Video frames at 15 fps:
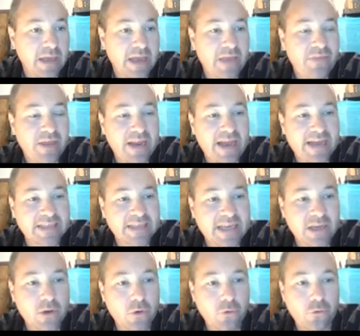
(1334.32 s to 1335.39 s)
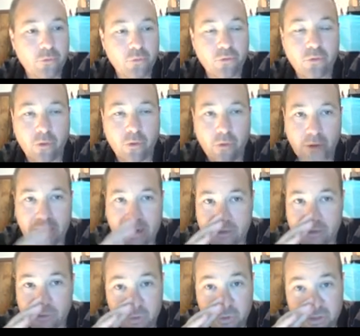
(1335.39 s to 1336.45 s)
And then as I go through and I
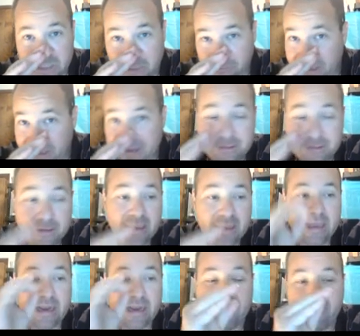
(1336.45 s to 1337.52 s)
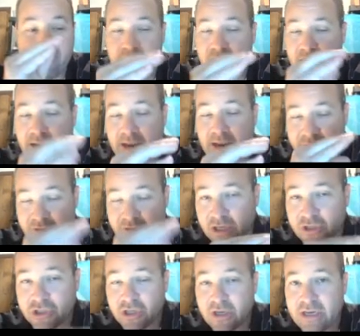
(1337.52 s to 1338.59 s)
do something and I've
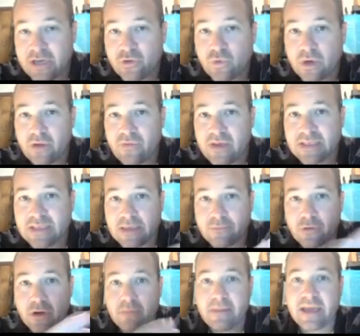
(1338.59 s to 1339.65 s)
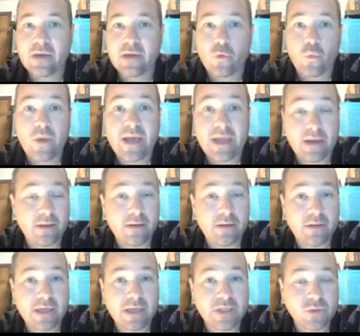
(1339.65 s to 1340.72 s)
touched on each one of these, I'm going to make it red
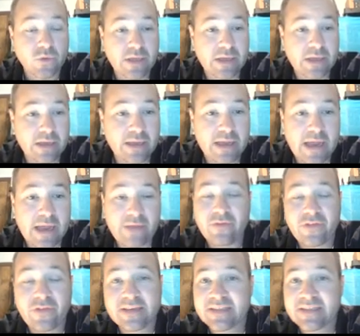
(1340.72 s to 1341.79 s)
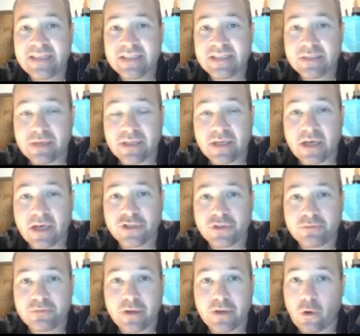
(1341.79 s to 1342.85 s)
because everything needs to be
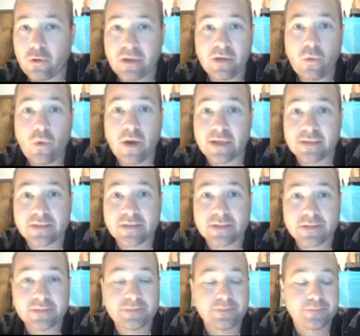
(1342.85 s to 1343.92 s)
touched, but only once.